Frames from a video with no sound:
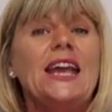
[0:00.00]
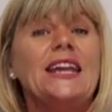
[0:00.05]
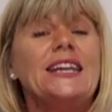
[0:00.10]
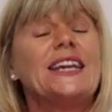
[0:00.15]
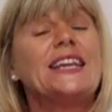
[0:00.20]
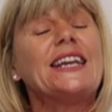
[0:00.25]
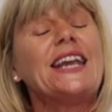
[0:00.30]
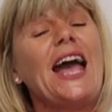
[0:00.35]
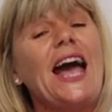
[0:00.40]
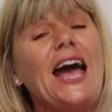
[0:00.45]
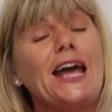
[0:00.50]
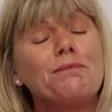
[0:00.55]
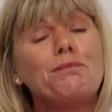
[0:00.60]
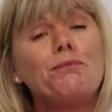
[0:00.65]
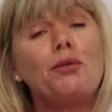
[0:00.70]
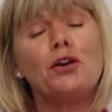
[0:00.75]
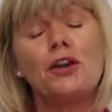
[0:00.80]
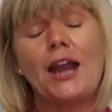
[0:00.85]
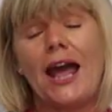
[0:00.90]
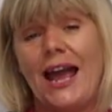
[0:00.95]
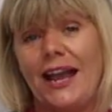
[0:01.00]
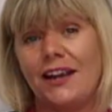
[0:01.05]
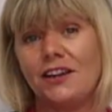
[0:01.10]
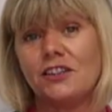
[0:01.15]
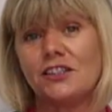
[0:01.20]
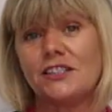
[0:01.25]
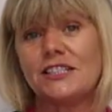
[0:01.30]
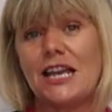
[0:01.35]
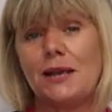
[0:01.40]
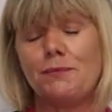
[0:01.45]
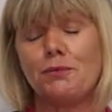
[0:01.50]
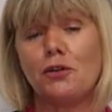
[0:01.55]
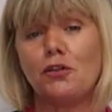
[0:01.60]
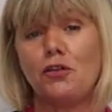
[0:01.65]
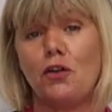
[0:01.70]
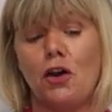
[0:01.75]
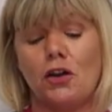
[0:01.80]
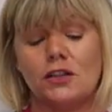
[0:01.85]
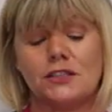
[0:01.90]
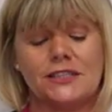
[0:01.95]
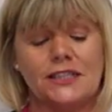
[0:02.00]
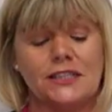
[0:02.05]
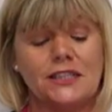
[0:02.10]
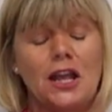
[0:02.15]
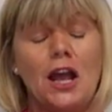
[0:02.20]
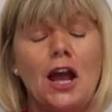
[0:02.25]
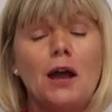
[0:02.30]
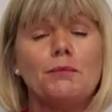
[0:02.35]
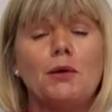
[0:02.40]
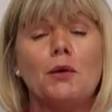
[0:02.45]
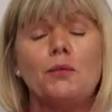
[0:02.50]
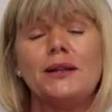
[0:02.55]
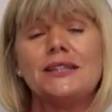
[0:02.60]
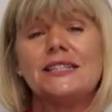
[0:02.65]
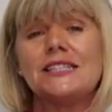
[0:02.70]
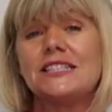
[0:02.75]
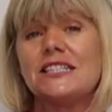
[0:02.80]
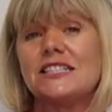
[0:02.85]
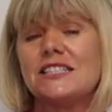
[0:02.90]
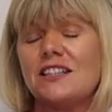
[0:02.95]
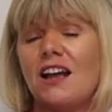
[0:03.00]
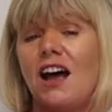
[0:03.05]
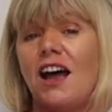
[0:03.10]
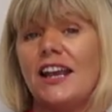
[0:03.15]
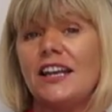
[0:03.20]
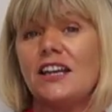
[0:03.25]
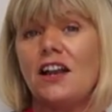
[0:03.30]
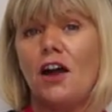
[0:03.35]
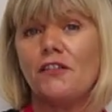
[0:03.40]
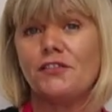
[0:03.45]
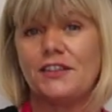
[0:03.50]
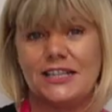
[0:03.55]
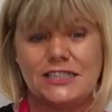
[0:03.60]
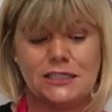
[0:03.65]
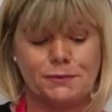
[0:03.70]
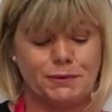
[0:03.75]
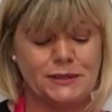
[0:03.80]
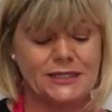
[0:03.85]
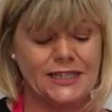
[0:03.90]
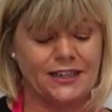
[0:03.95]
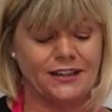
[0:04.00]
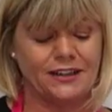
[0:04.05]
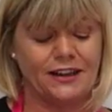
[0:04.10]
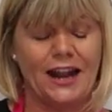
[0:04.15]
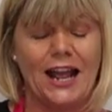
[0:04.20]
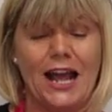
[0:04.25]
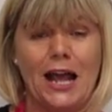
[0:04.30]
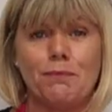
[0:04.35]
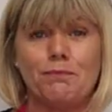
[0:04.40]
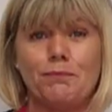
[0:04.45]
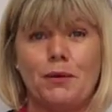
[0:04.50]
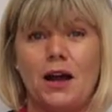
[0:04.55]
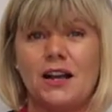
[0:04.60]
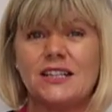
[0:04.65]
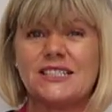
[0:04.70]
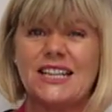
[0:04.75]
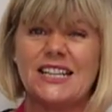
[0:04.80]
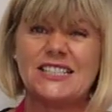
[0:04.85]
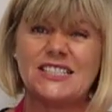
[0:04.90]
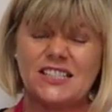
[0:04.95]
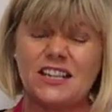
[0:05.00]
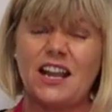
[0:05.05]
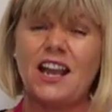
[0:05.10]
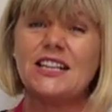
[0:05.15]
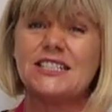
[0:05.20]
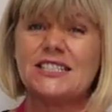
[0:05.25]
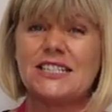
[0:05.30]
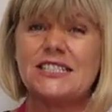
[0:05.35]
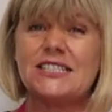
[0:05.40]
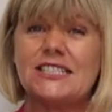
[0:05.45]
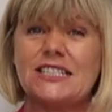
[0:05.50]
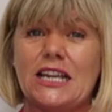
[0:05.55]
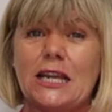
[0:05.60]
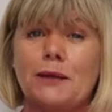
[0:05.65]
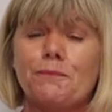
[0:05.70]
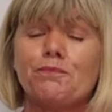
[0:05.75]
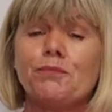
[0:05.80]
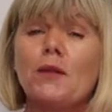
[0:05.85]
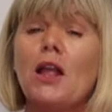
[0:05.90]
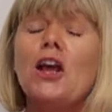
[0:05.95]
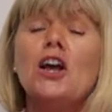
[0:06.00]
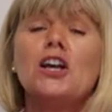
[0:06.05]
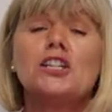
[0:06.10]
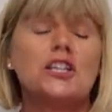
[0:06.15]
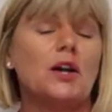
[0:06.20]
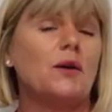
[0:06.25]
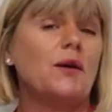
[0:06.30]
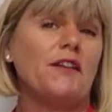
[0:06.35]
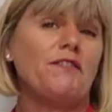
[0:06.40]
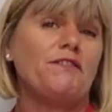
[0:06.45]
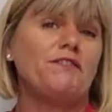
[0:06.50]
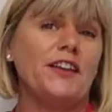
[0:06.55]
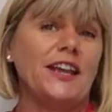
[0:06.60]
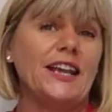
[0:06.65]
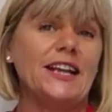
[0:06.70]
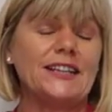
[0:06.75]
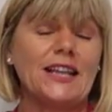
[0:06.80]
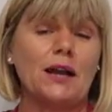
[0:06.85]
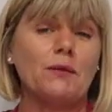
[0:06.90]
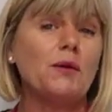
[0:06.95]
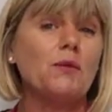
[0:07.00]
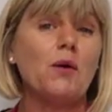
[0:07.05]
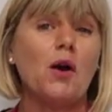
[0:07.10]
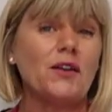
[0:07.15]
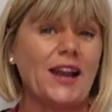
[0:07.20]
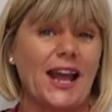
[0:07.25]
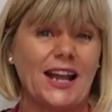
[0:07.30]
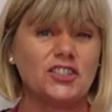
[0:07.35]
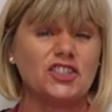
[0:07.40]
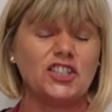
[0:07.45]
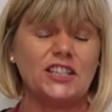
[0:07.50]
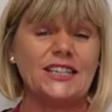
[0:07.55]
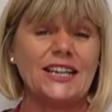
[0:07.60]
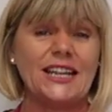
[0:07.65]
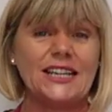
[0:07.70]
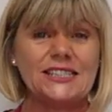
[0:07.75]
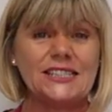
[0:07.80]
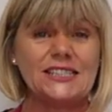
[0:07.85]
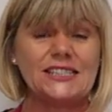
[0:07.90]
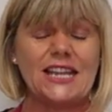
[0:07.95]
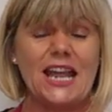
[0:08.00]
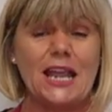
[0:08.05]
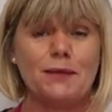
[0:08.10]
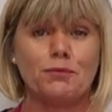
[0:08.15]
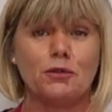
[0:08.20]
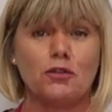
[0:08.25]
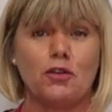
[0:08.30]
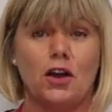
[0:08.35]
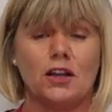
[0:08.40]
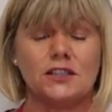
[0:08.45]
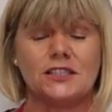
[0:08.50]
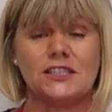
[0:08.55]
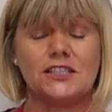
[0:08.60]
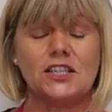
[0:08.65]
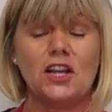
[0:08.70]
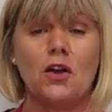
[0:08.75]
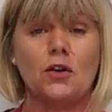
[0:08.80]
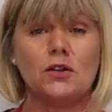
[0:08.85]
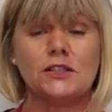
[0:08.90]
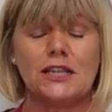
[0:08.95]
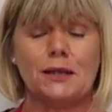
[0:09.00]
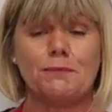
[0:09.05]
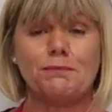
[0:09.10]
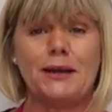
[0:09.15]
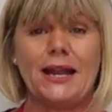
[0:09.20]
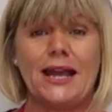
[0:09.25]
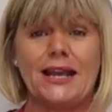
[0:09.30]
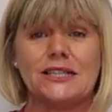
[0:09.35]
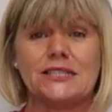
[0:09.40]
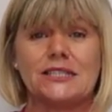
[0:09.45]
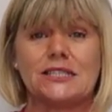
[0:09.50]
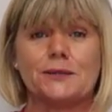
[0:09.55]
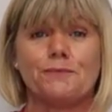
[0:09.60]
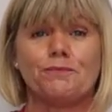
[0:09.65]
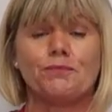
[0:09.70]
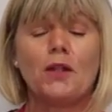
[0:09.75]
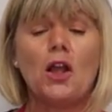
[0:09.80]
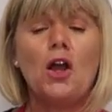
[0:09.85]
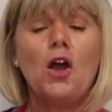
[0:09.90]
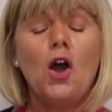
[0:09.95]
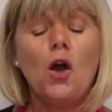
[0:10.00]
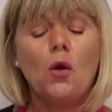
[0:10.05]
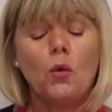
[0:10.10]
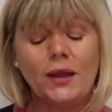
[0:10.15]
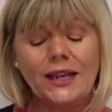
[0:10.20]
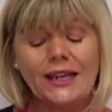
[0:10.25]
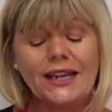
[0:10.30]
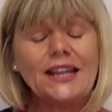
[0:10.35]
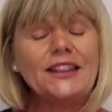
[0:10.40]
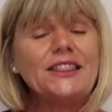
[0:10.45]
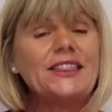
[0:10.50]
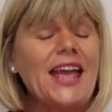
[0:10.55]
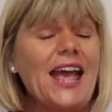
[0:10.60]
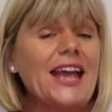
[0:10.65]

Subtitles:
You can put anchor tape across it, but with the design of this particular hat box, it's nice and deep, so I feel that we won't actually need to tape across it to hold it in place. What you can